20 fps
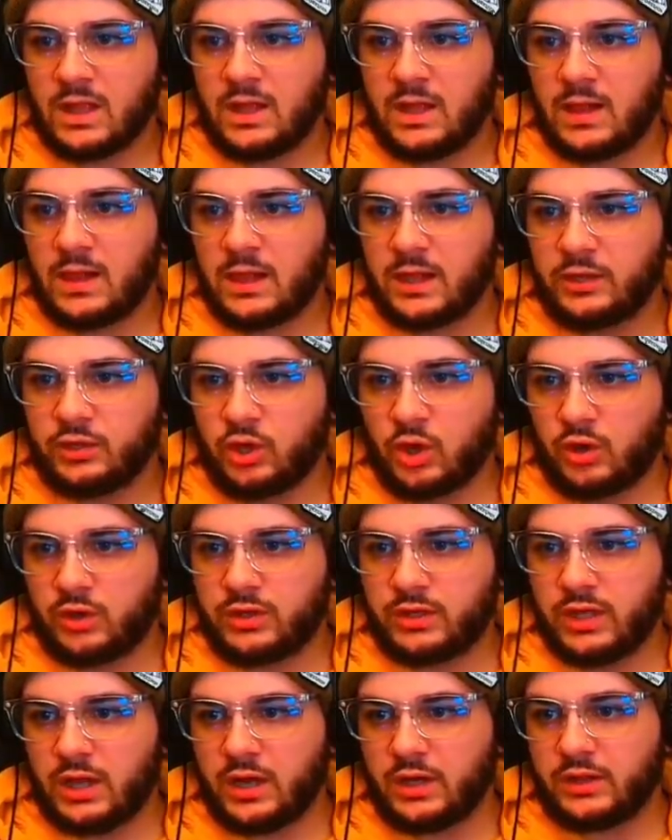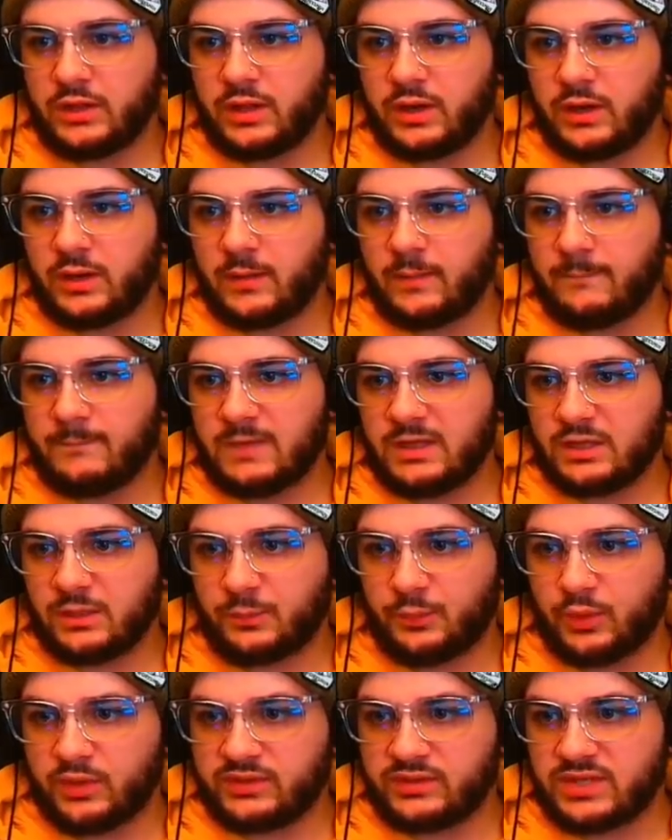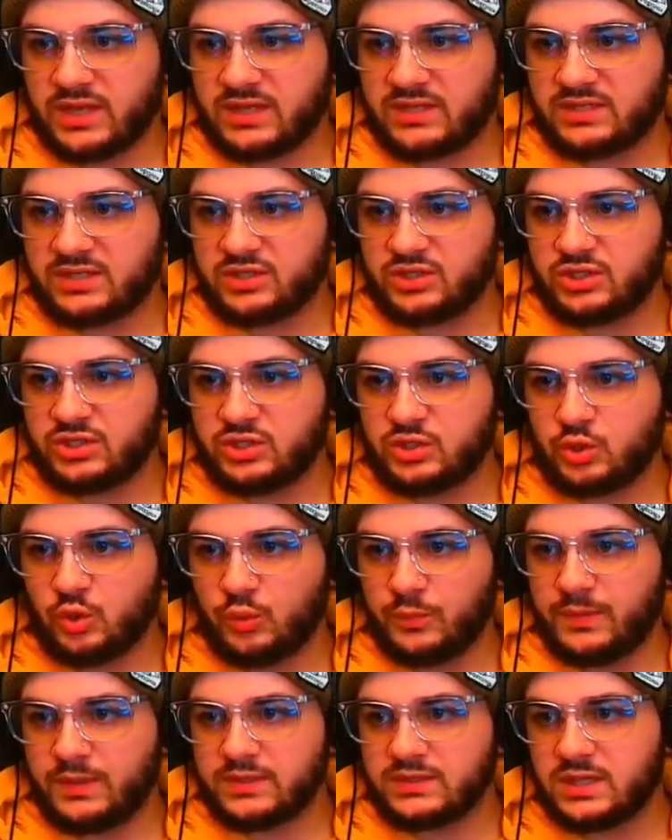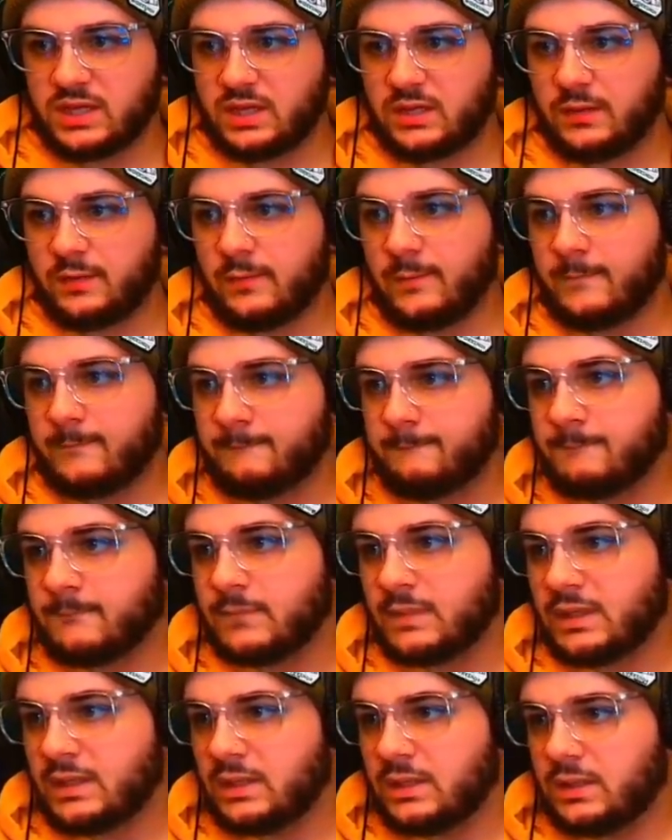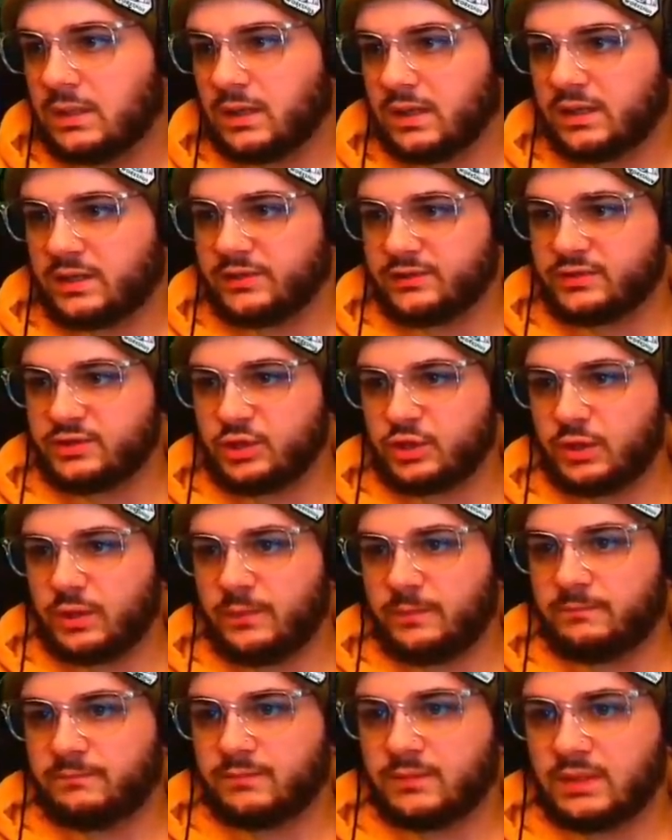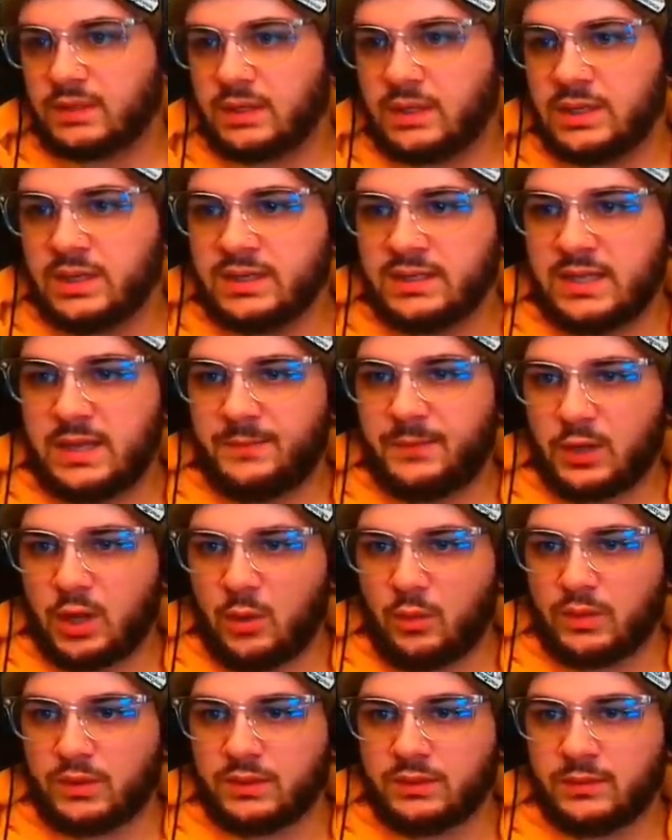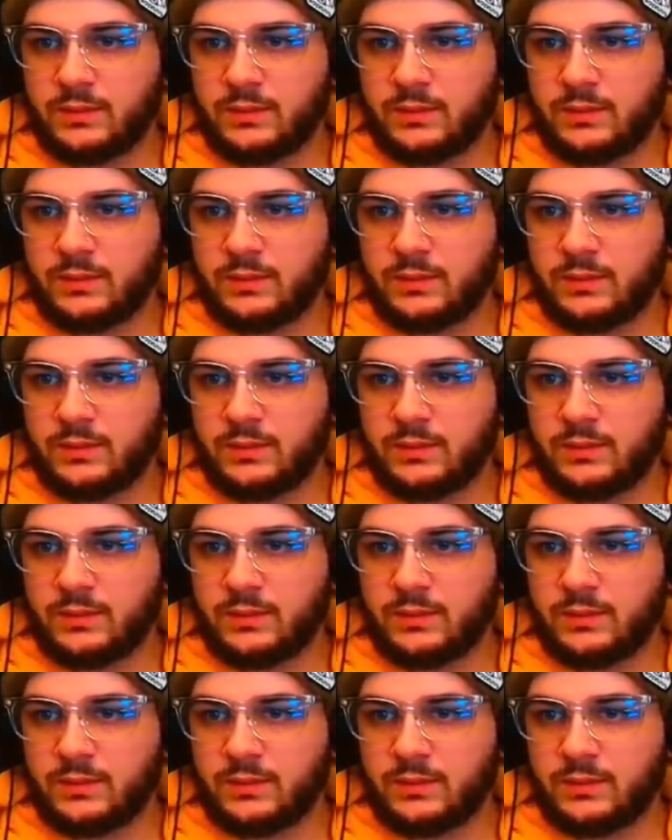is Get donkey out of there. Get the princess, because she's stupid as hell. Alright, get the turn up. Keep it going.